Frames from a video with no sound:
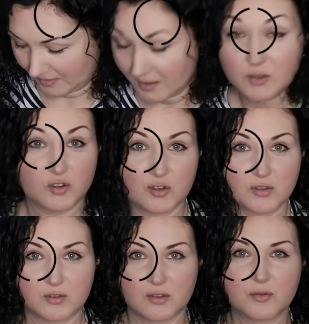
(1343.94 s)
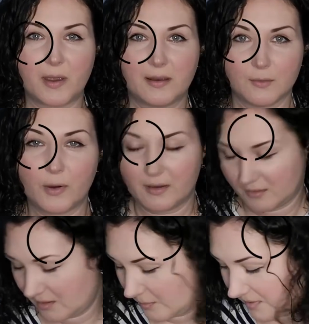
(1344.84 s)
Just wait,
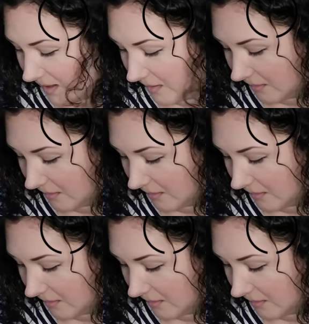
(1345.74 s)
just 1 sec.